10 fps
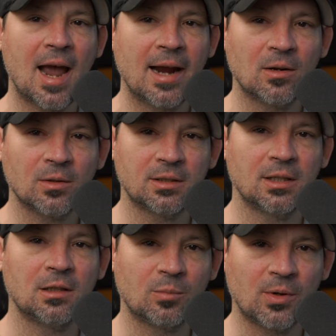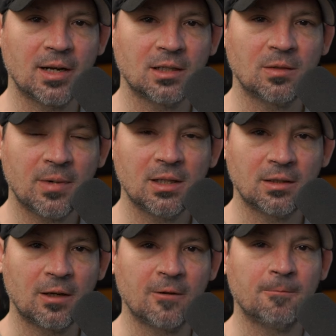I don't send the prizes
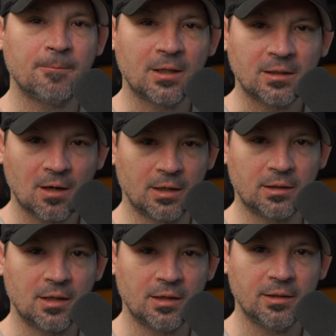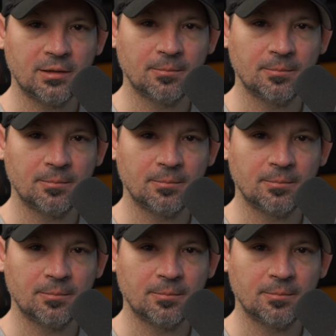myself, Pixonic does.